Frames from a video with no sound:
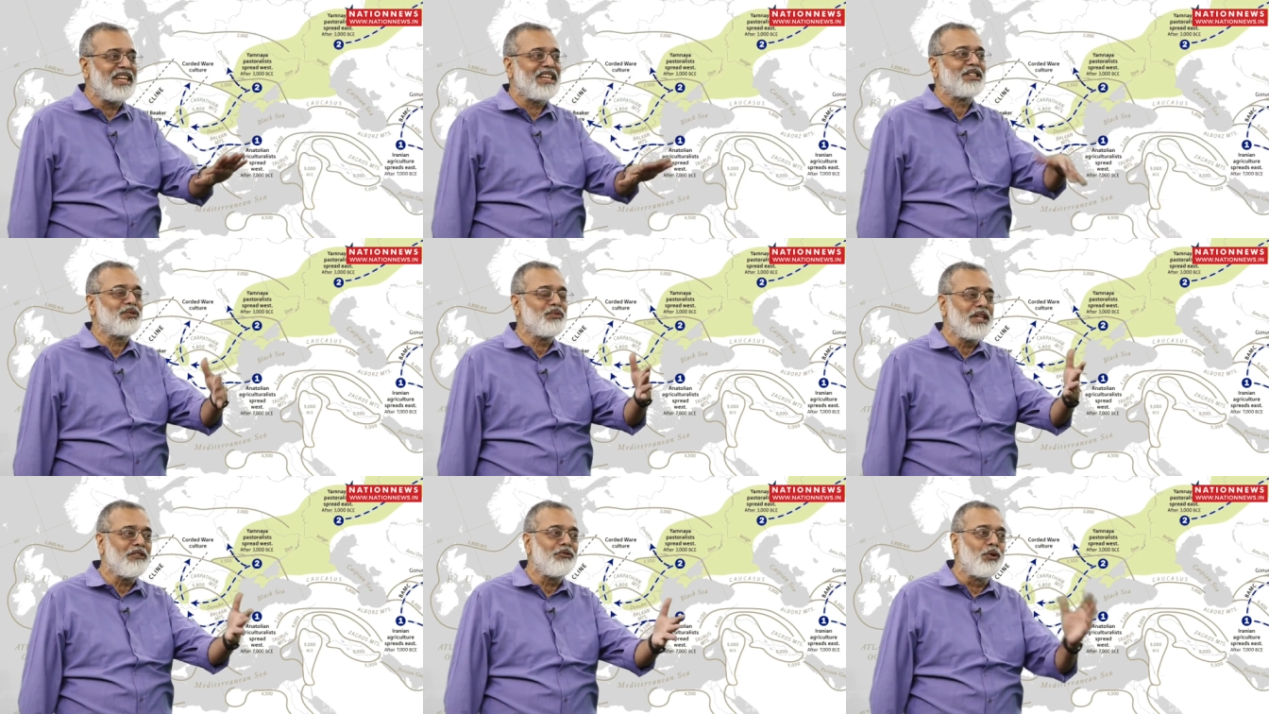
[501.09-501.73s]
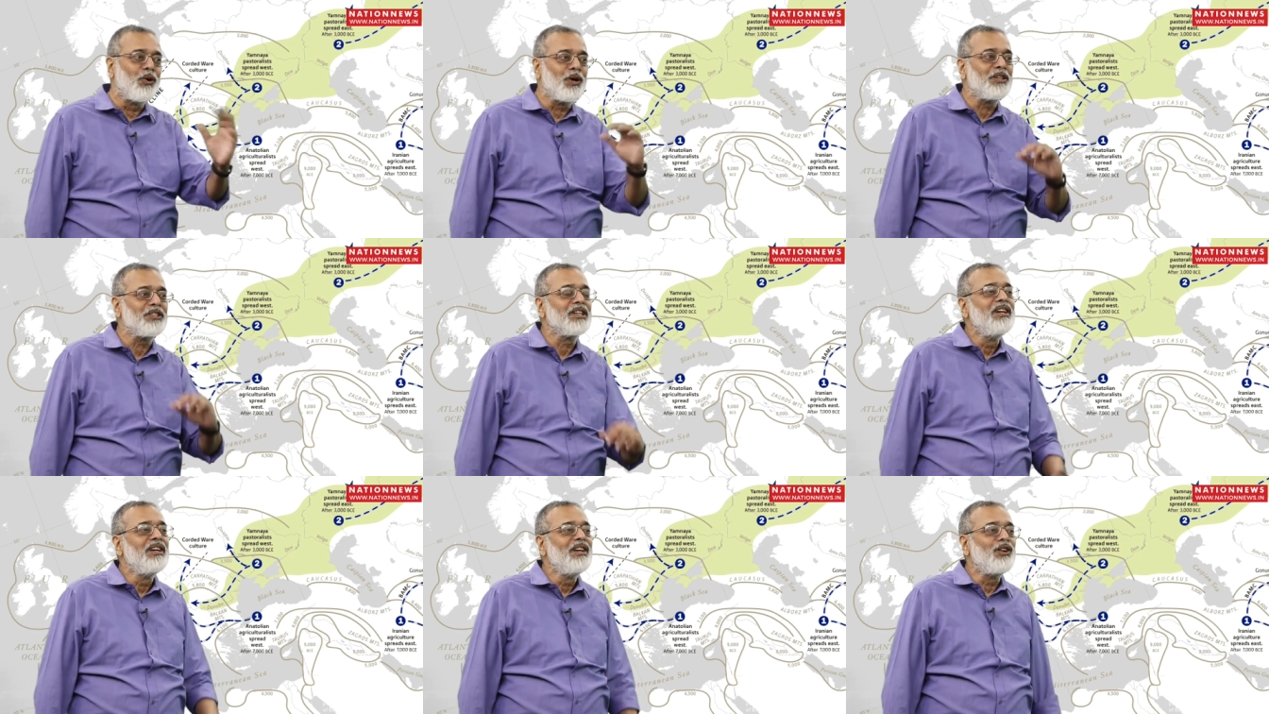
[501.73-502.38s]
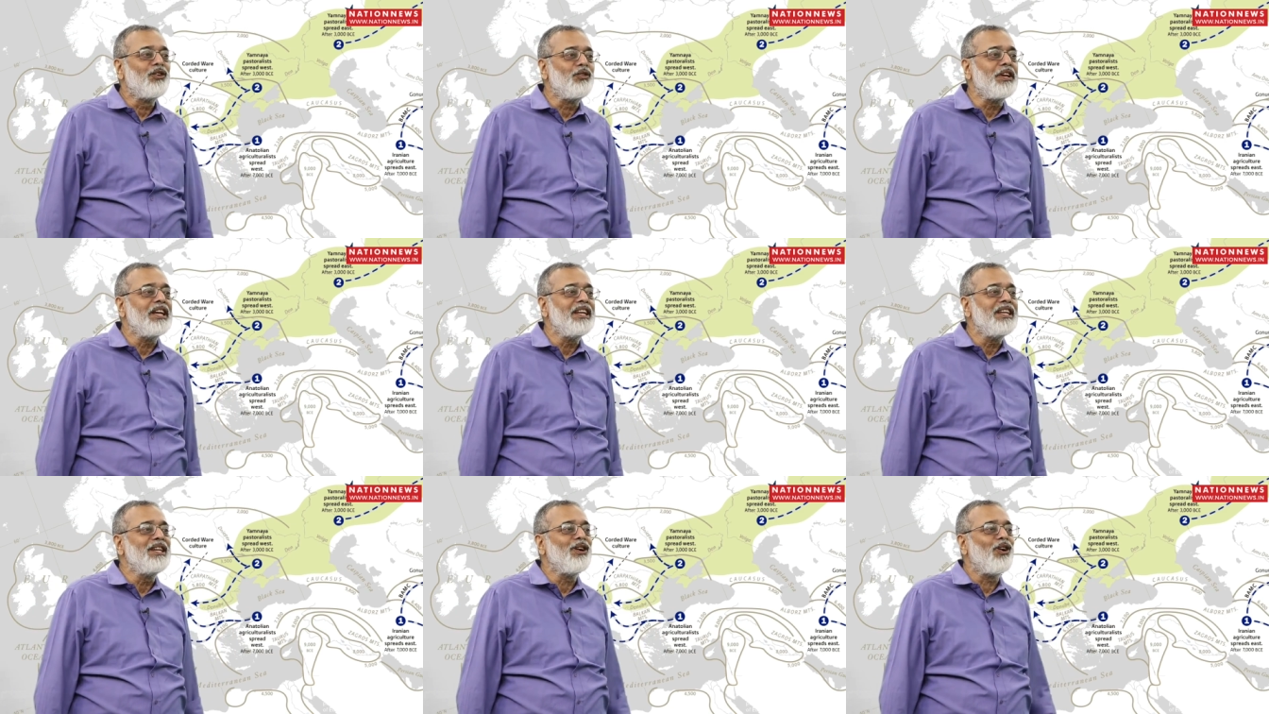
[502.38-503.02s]
Yes, we have focused
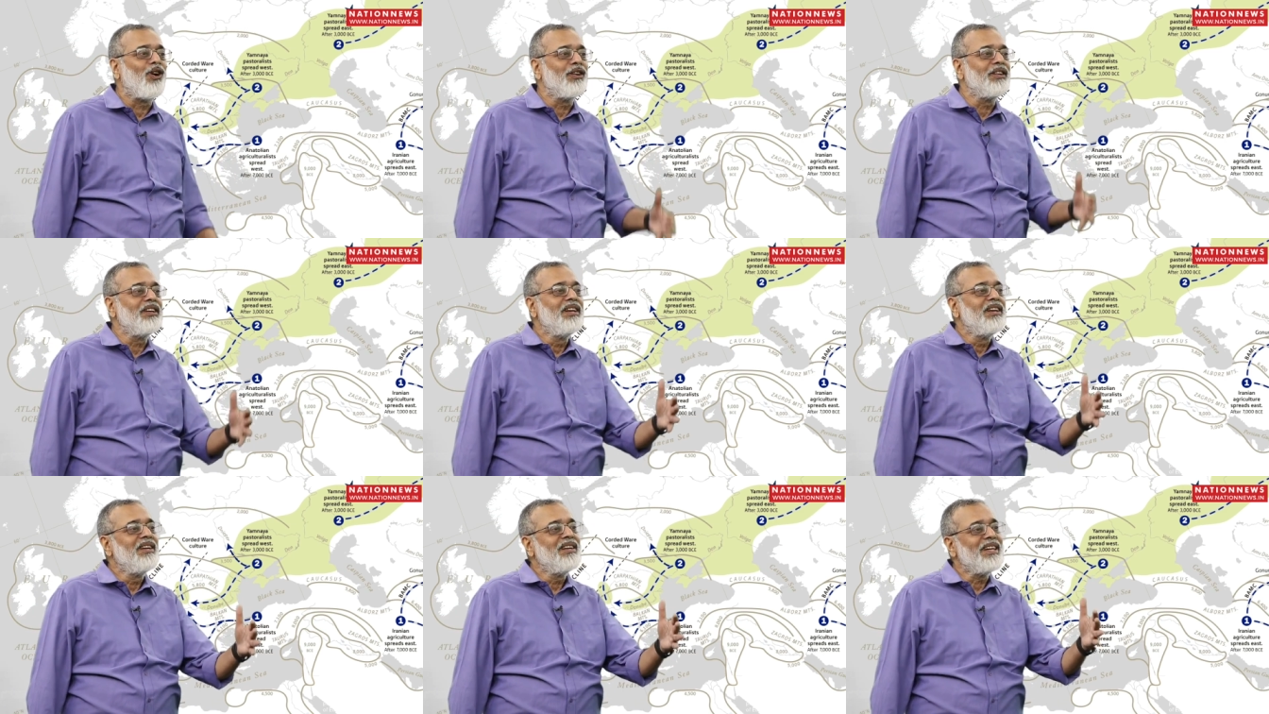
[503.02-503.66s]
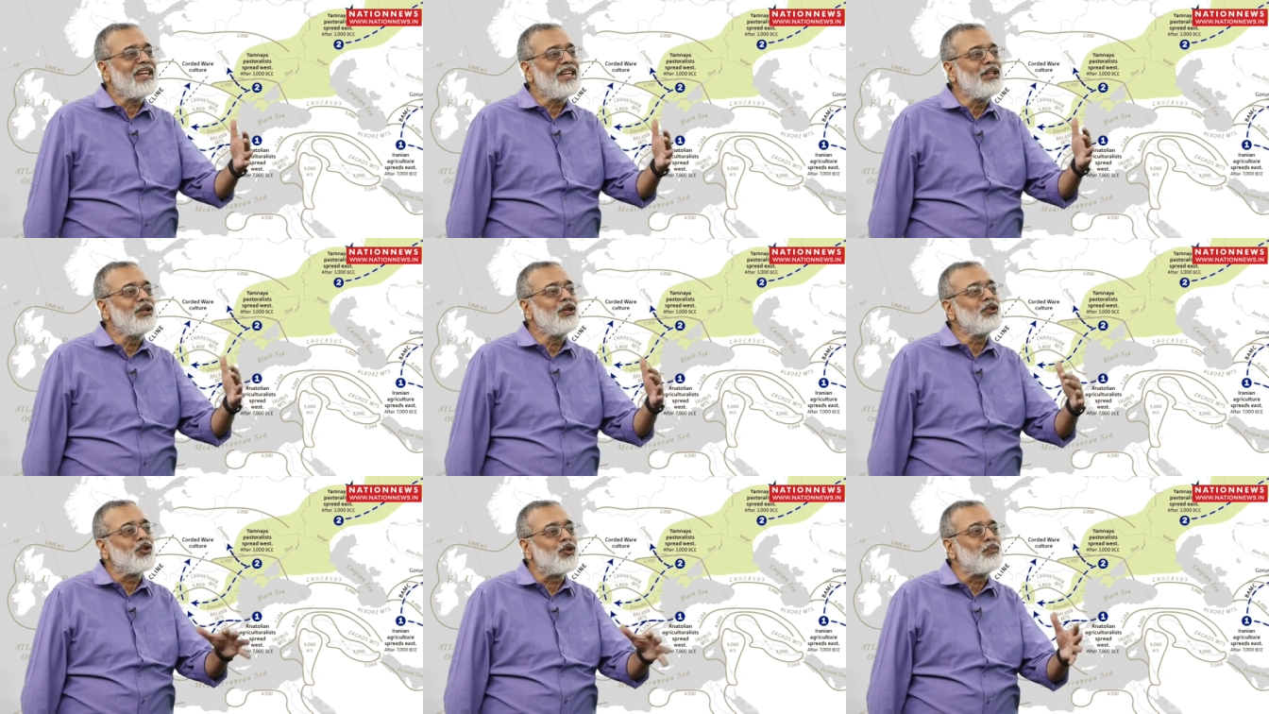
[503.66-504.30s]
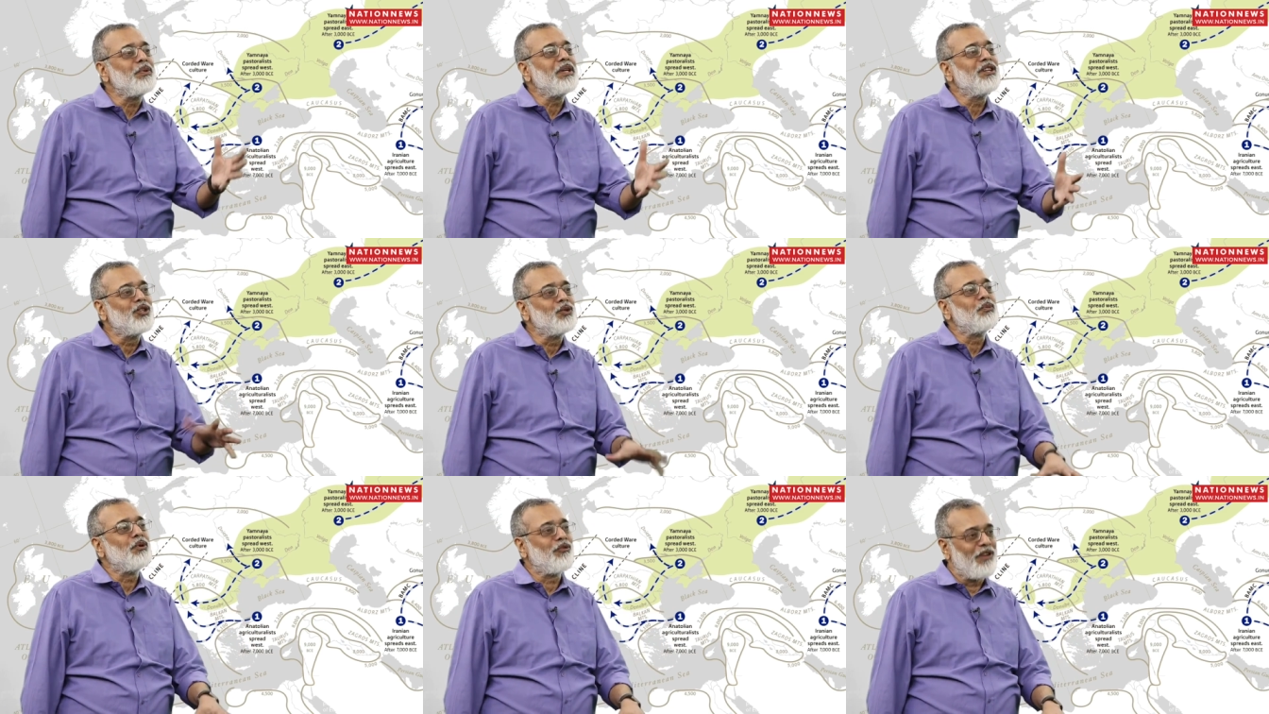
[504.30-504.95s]
really on Indo-European
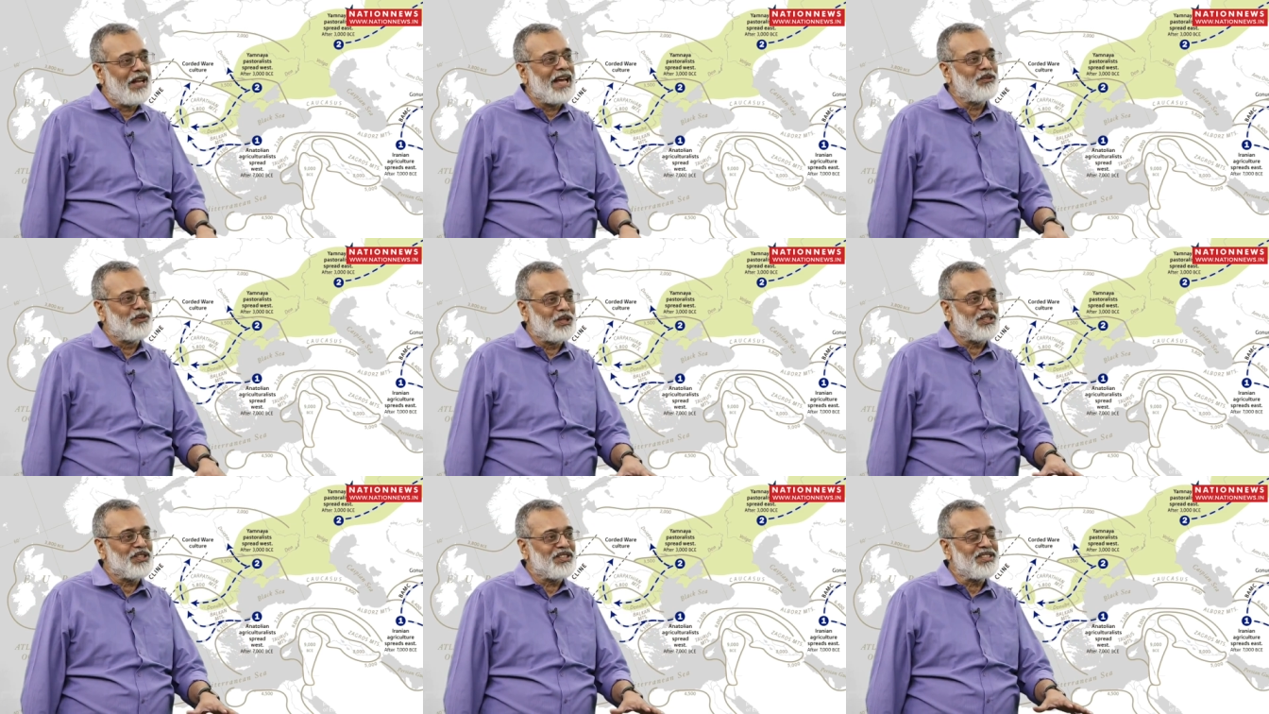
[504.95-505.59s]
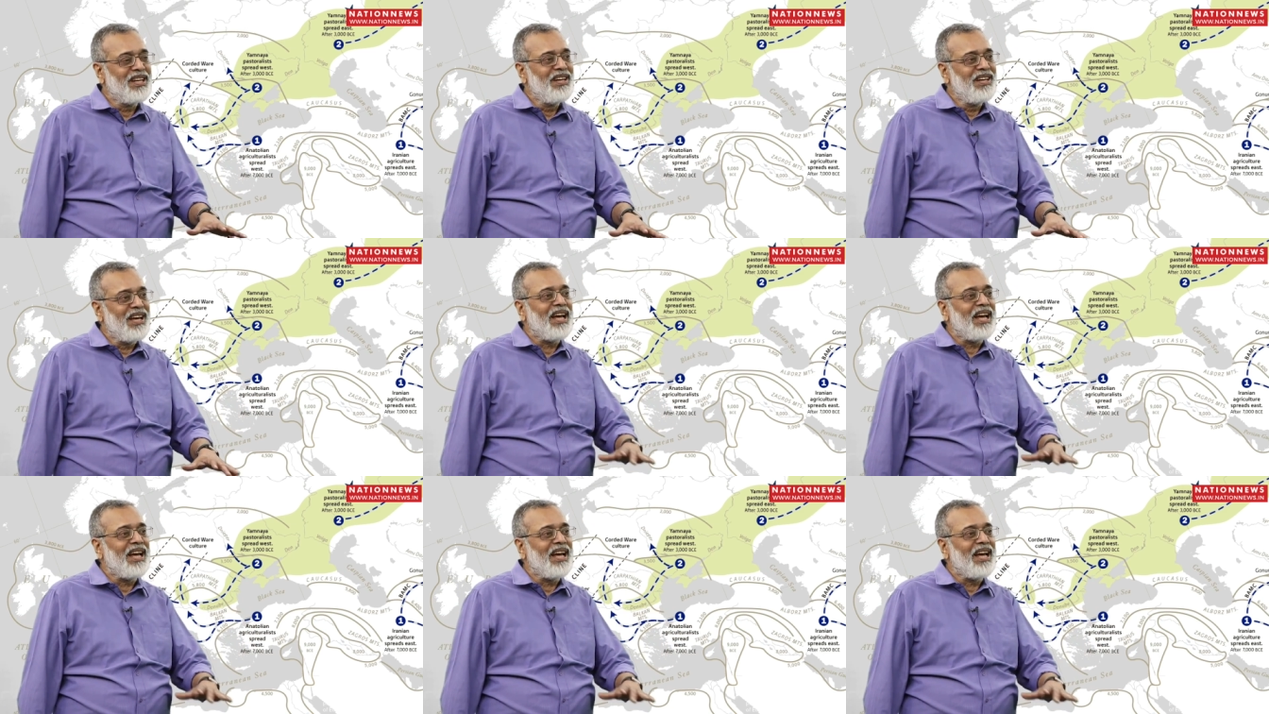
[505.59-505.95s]
group of languages.